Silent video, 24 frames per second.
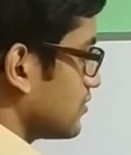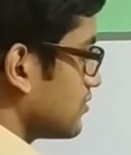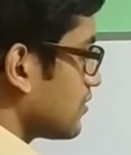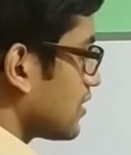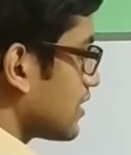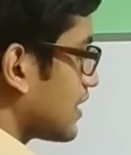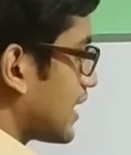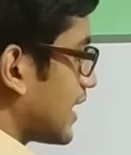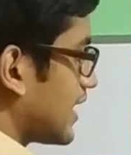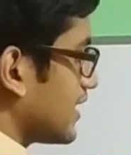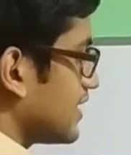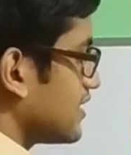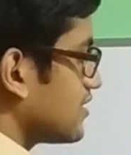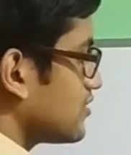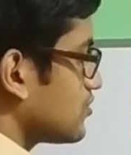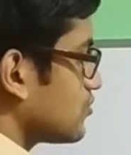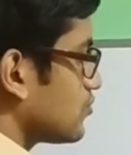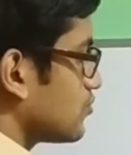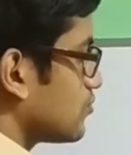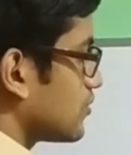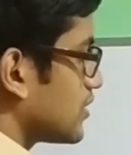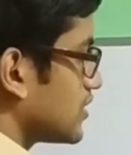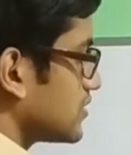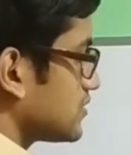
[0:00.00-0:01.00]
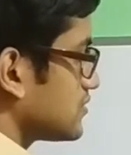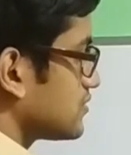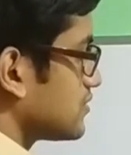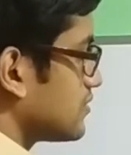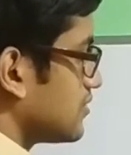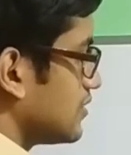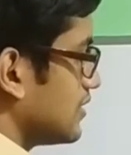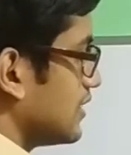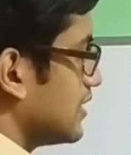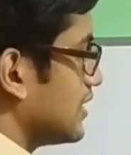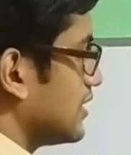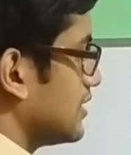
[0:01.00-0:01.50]
are adding too much
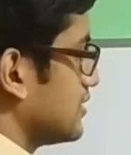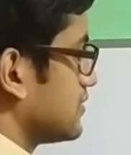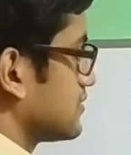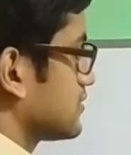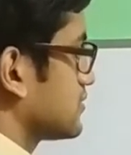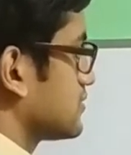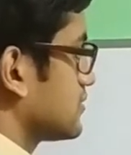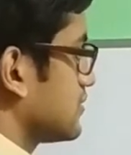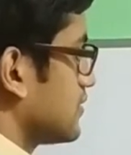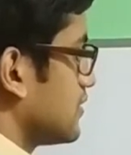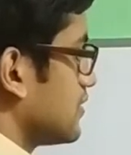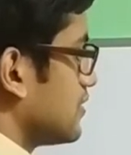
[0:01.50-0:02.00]
layers,